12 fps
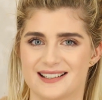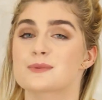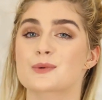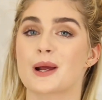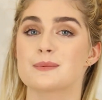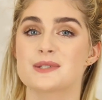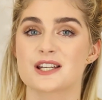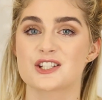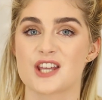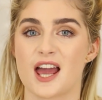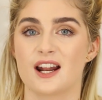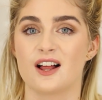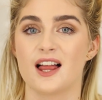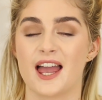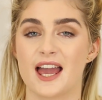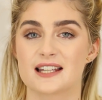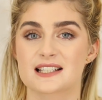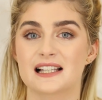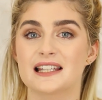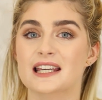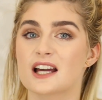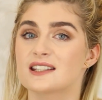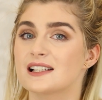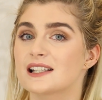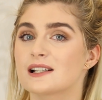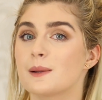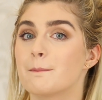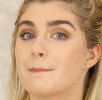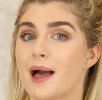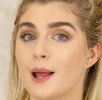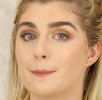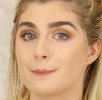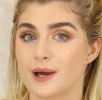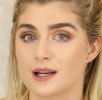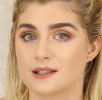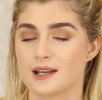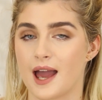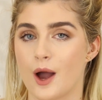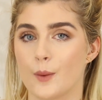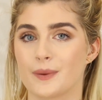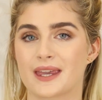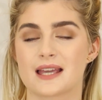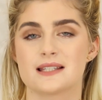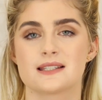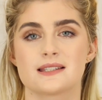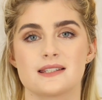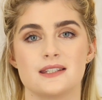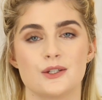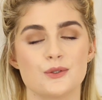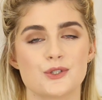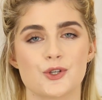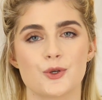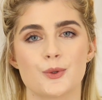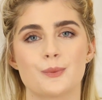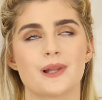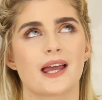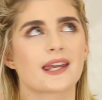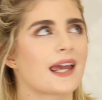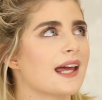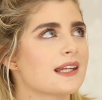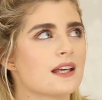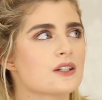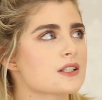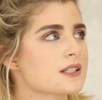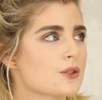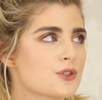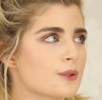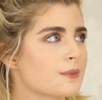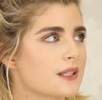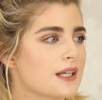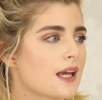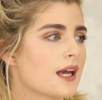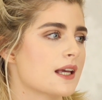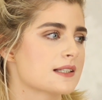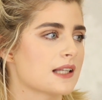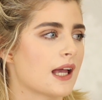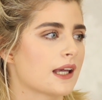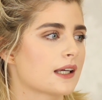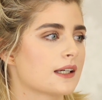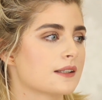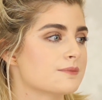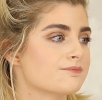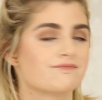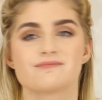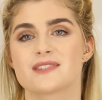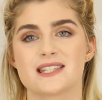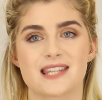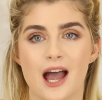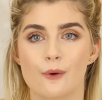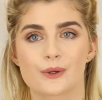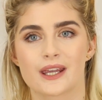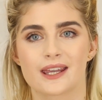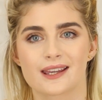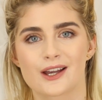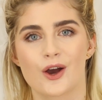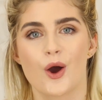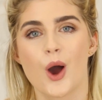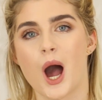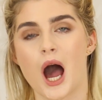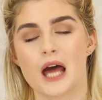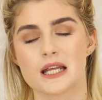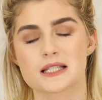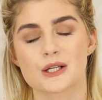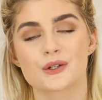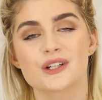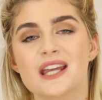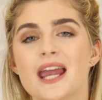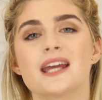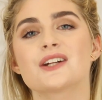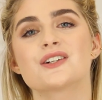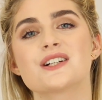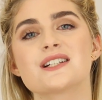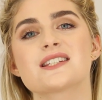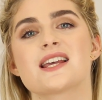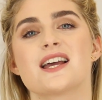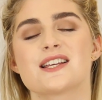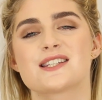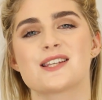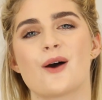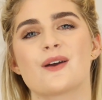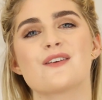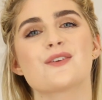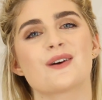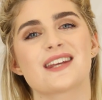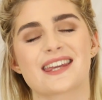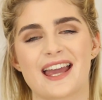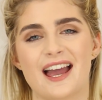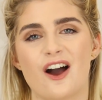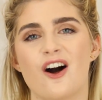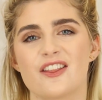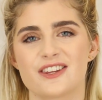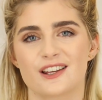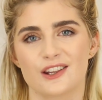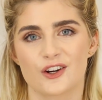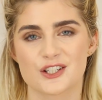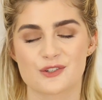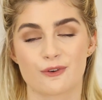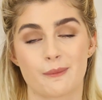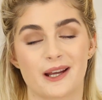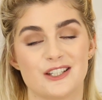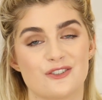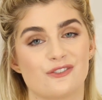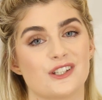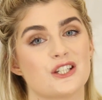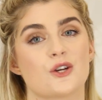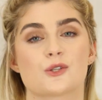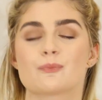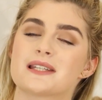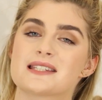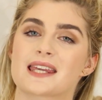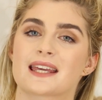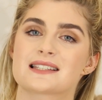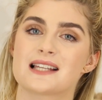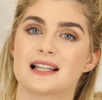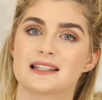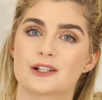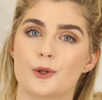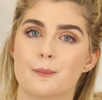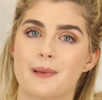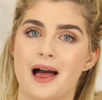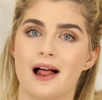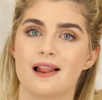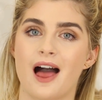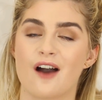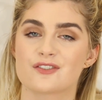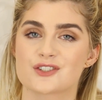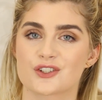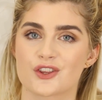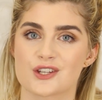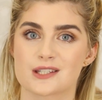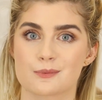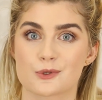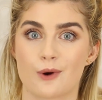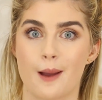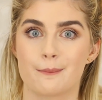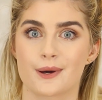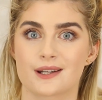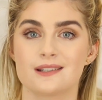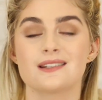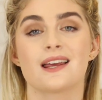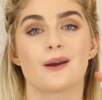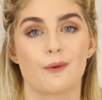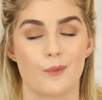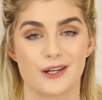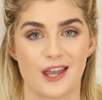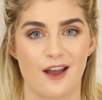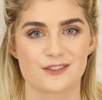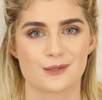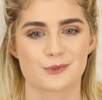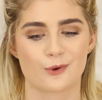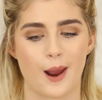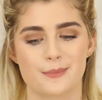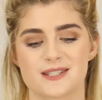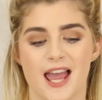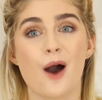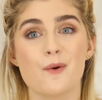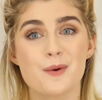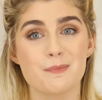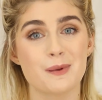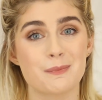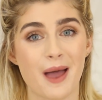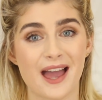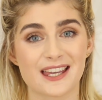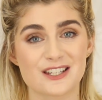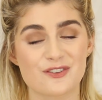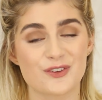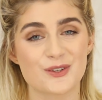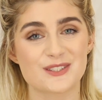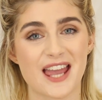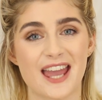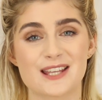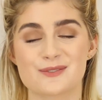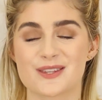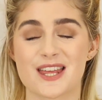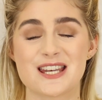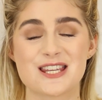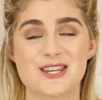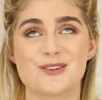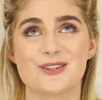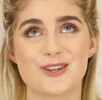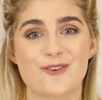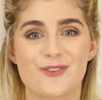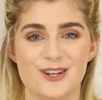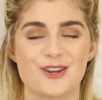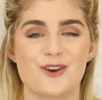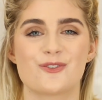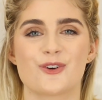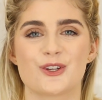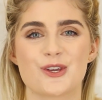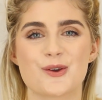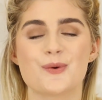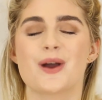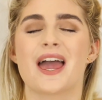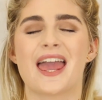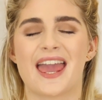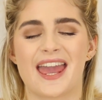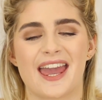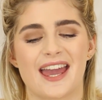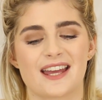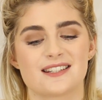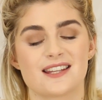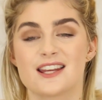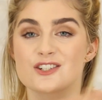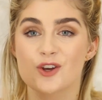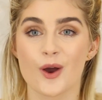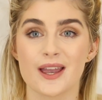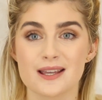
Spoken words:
Subscribe to the channel and click on the little bell button now because YouTube, like any other social media, is like downing on its creators. So if you want to get all the alerts for my new videos, please click the little bell after the subscribe button when you have subscribed. I will be back in a few days with a new video for you, and enjoy!